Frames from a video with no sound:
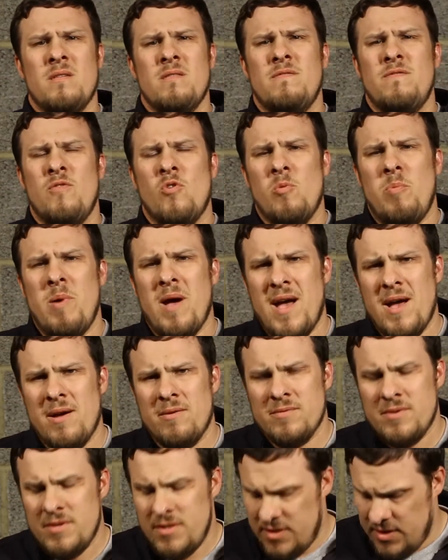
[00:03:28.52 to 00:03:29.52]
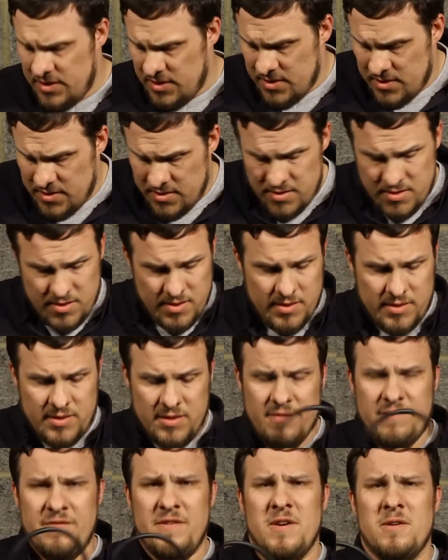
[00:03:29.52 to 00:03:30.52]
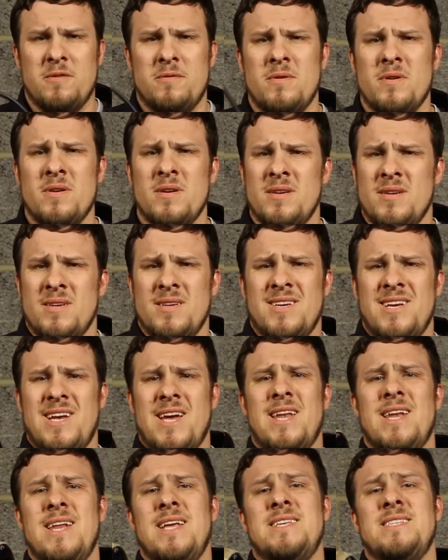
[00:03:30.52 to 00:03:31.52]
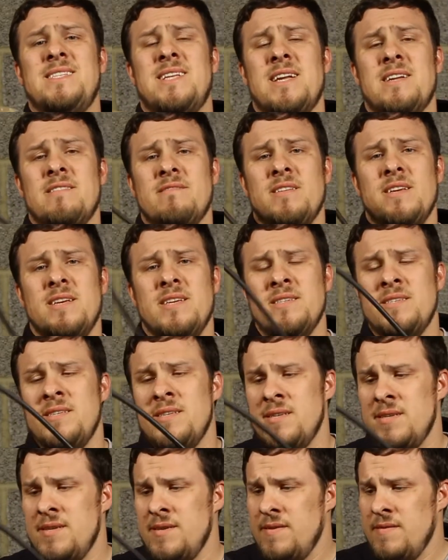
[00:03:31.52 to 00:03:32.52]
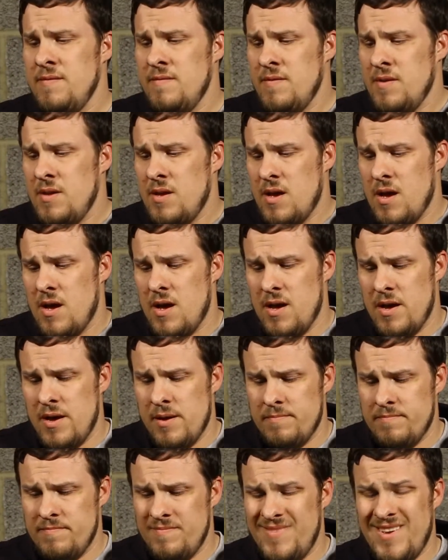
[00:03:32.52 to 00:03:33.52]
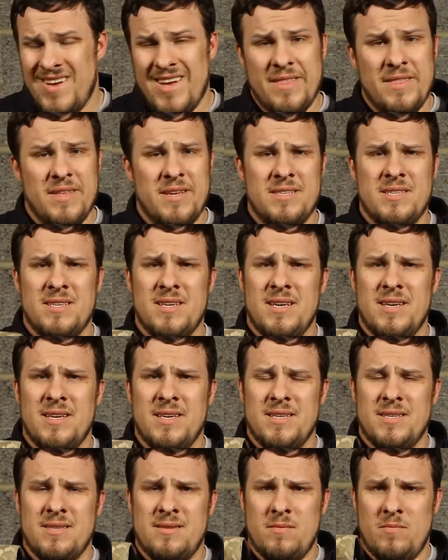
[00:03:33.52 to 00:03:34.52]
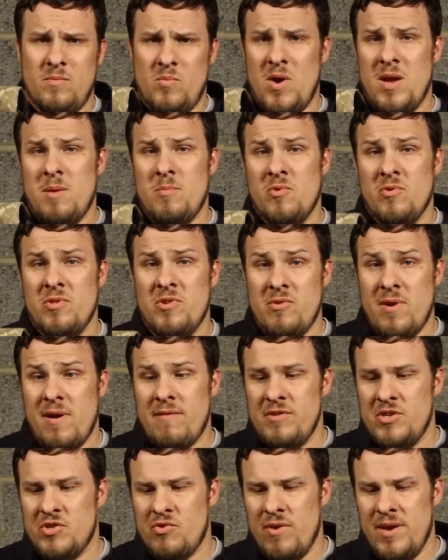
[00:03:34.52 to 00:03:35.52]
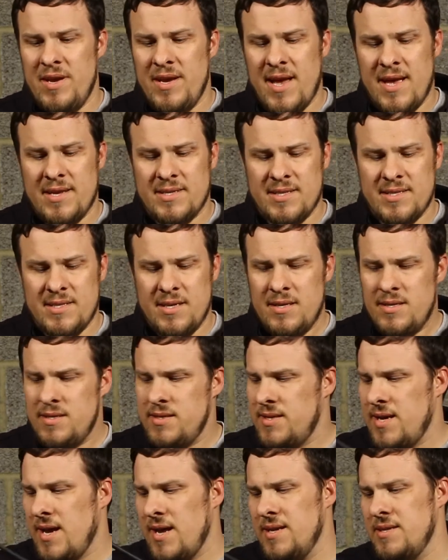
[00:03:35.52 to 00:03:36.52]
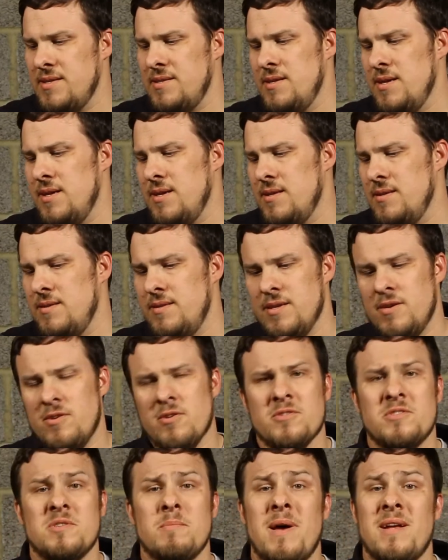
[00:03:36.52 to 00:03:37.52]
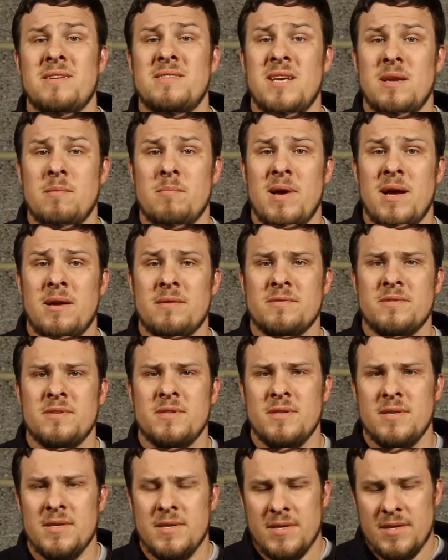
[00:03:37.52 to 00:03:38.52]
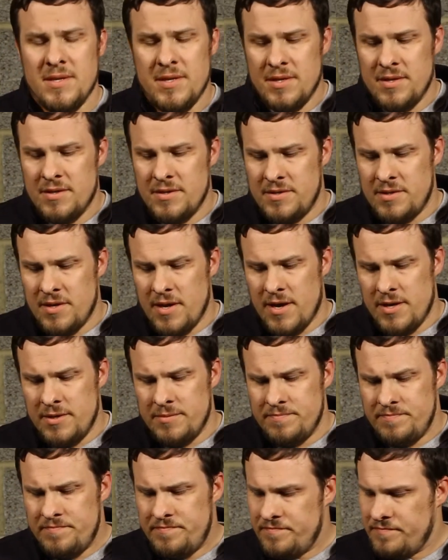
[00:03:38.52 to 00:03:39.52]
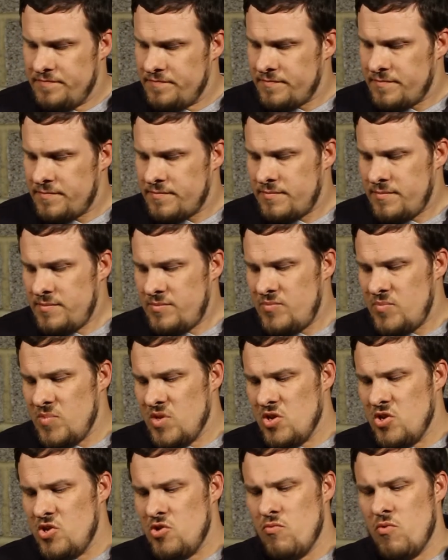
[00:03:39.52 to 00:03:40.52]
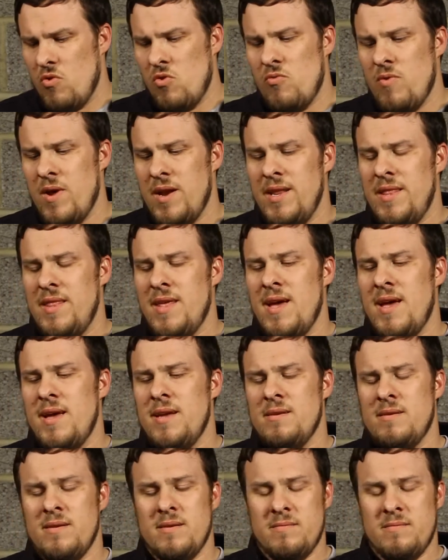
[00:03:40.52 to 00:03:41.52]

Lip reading: £4 to fill at least 10 of these, and this is way more than your average green gas canister that costs about £10. So you're already there.